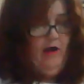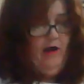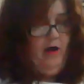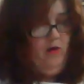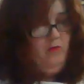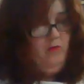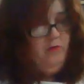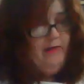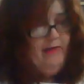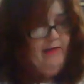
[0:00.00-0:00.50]

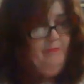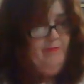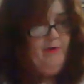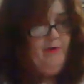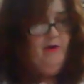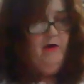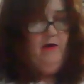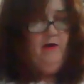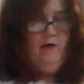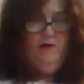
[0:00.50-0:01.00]
only
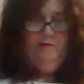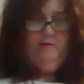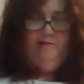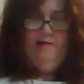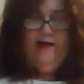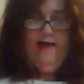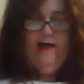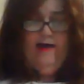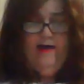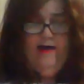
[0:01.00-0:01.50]
because
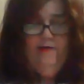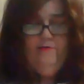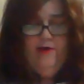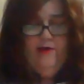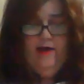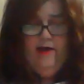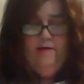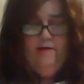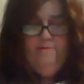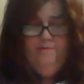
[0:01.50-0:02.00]
I have
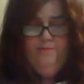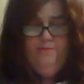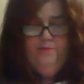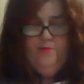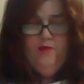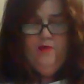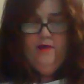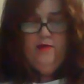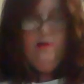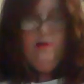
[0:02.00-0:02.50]
a
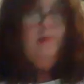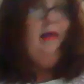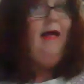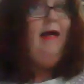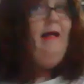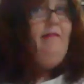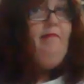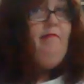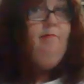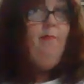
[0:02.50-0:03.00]

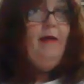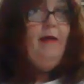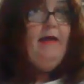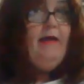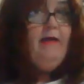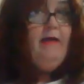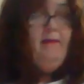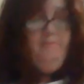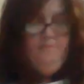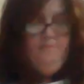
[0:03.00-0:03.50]
glass
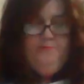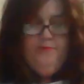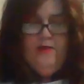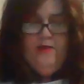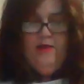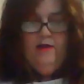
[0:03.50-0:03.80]
pan.